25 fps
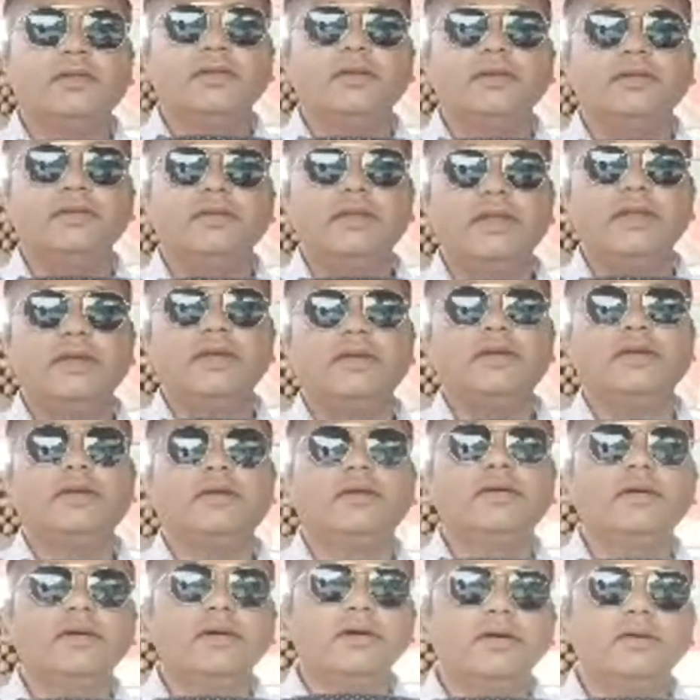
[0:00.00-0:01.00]
They
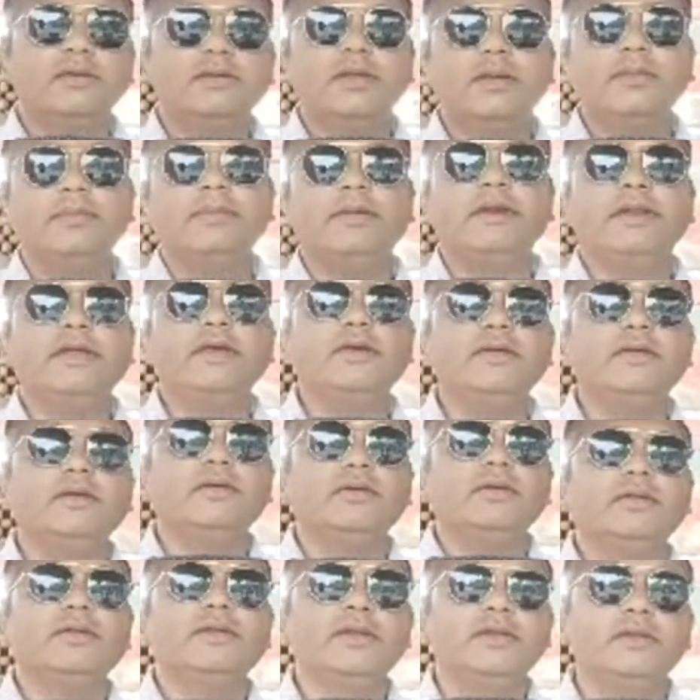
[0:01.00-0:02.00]

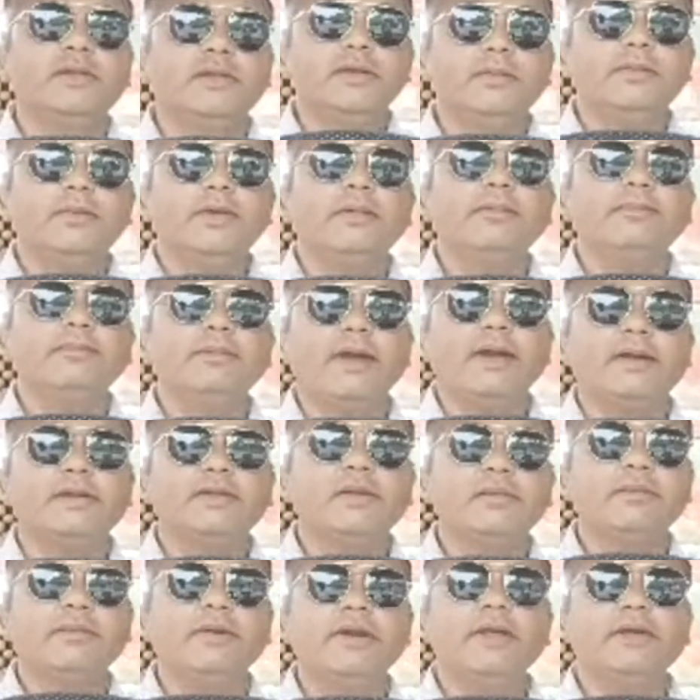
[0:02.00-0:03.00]
may impact
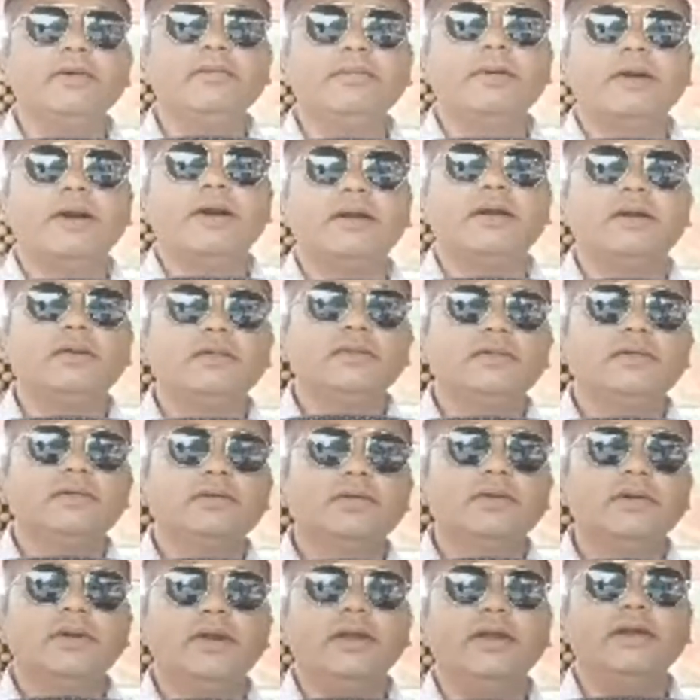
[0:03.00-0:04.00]
the bidding part,
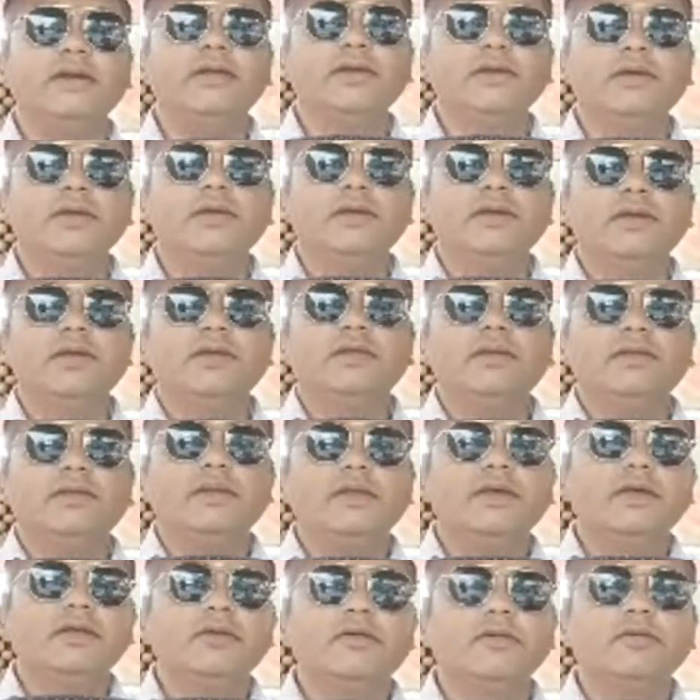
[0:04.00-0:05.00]
right?
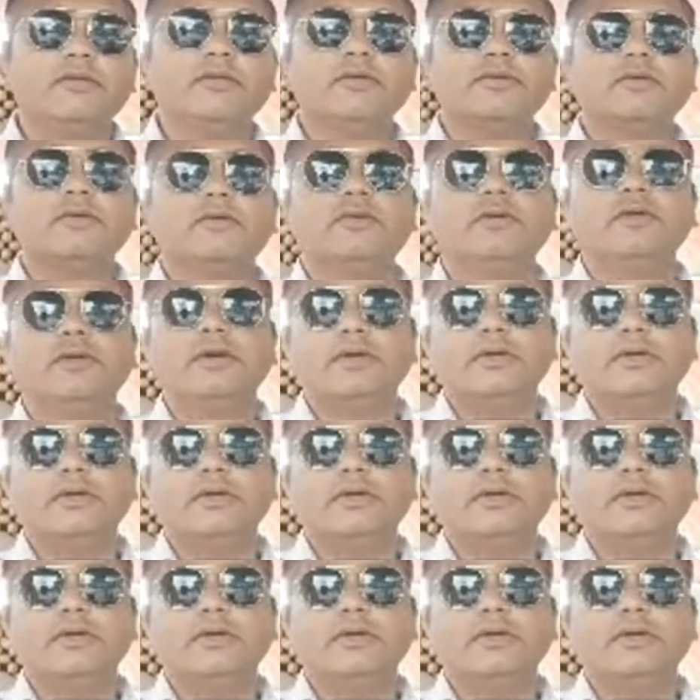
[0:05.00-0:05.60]
They can also quote